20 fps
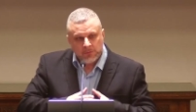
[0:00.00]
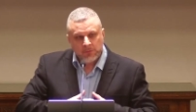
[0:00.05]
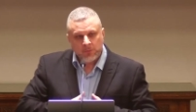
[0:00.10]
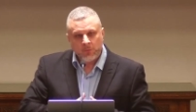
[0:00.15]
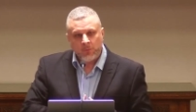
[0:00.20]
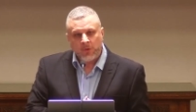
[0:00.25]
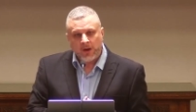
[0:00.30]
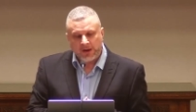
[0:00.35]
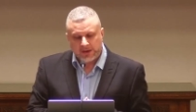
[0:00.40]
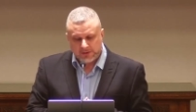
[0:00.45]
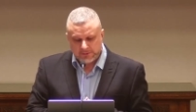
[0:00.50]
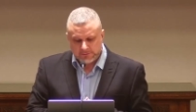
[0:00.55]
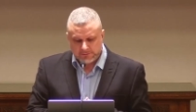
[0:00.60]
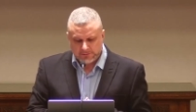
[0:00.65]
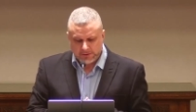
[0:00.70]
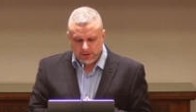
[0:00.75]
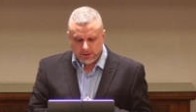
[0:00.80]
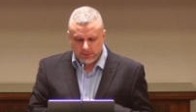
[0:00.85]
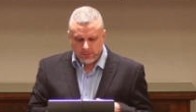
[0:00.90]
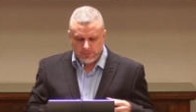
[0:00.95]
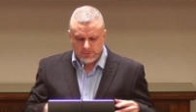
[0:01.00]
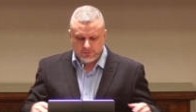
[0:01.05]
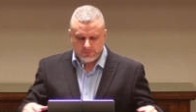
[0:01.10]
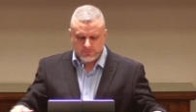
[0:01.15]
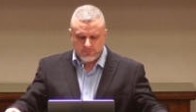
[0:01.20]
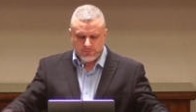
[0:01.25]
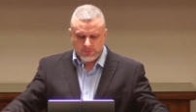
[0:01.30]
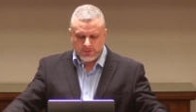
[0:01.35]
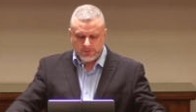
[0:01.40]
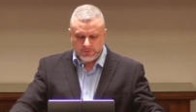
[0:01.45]
reconcile with this
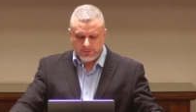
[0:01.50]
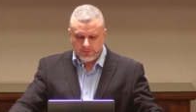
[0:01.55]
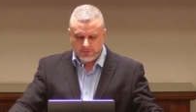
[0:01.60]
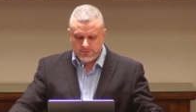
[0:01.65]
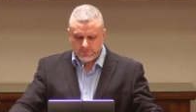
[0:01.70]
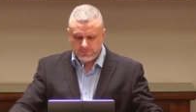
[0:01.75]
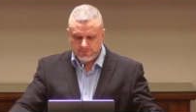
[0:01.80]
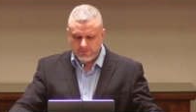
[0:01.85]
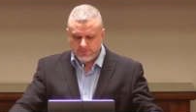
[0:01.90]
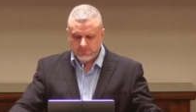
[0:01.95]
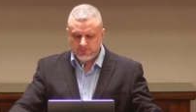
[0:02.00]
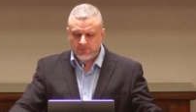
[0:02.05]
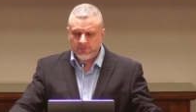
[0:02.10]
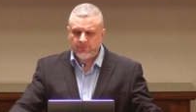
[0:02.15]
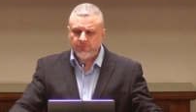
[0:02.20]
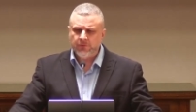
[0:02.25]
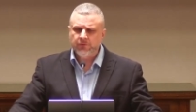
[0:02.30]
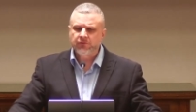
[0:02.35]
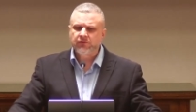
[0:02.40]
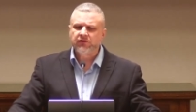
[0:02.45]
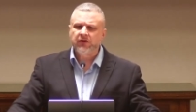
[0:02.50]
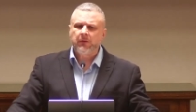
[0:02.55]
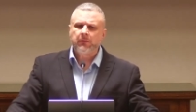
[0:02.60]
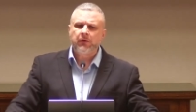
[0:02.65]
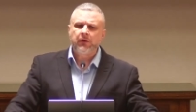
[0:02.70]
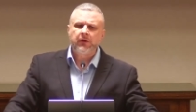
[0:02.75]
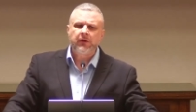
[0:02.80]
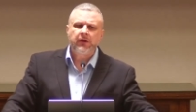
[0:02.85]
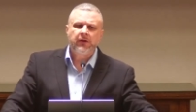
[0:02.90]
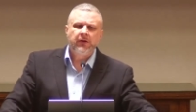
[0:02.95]
brother or sister. If there's
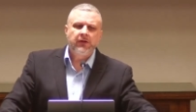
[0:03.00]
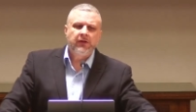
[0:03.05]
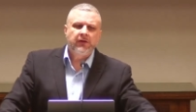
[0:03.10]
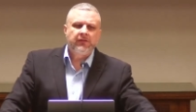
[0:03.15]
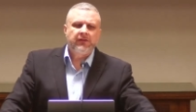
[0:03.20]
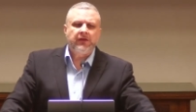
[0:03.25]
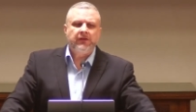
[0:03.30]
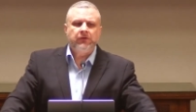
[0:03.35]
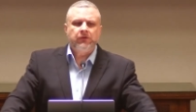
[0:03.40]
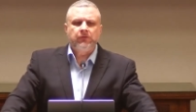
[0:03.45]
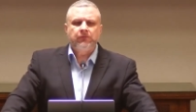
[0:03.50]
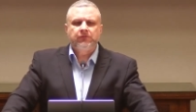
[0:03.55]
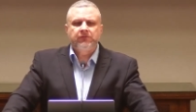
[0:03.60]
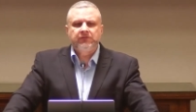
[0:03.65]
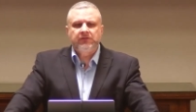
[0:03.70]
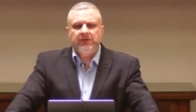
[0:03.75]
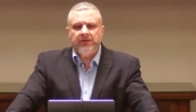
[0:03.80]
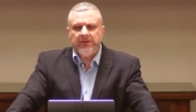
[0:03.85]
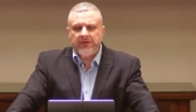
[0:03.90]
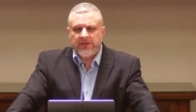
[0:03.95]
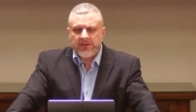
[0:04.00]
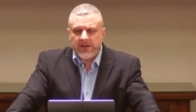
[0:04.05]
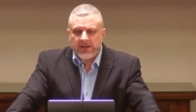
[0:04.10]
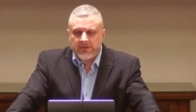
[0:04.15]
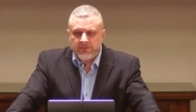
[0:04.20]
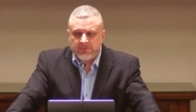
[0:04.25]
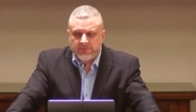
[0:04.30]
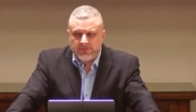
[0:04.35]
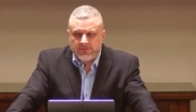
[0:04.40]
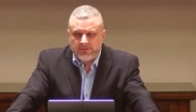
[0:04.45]
someone that you've sinned
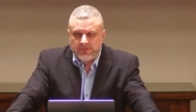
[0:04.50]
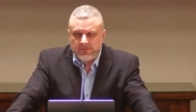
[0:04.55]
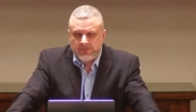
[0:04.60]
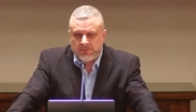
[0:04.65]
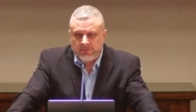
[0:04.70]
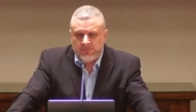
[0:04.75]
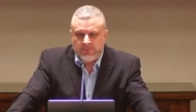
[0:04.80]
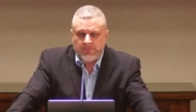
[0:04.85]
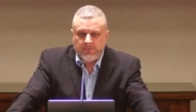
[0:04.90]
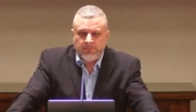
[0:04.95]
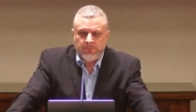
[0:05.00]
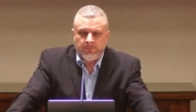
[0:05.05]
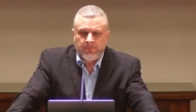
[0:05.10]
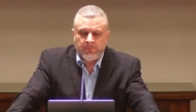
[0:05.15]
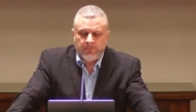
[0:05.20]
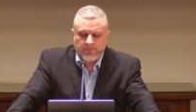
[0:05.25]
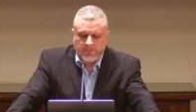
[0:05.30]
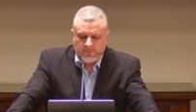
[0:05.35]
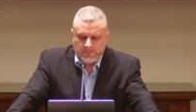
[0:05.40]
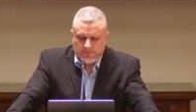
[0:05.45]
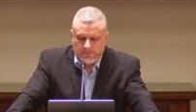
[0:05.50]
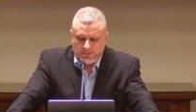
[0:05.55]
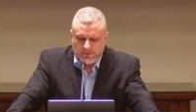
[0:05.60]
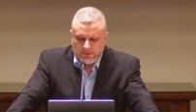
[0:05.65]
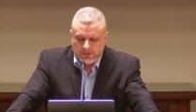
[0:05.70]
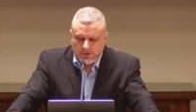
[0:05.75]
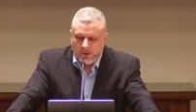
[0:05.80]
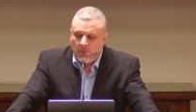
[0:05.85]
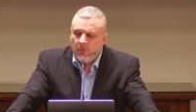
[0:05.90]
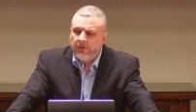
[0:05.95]
against,
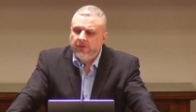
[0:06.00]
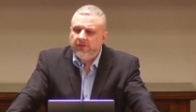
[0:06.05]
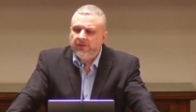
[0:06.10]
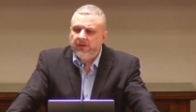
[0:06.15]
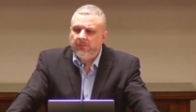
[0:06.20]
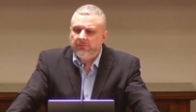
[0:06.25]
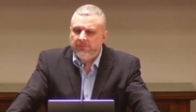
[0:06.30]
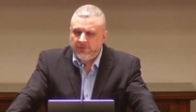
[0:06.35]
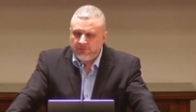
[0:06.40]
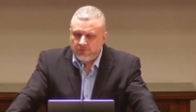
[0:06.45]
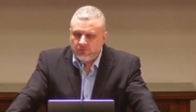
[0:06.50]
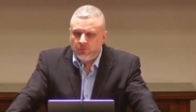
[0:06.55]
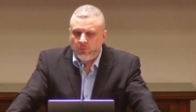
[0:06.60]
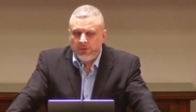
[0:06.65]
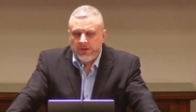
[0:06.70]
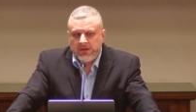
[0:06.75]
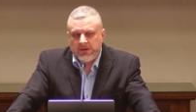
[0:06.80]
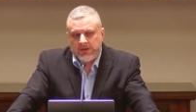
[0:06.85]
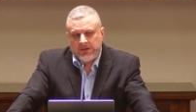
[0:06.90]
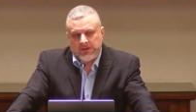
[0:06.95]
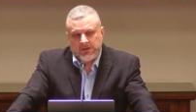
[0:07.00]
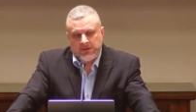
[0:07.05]
go to them this week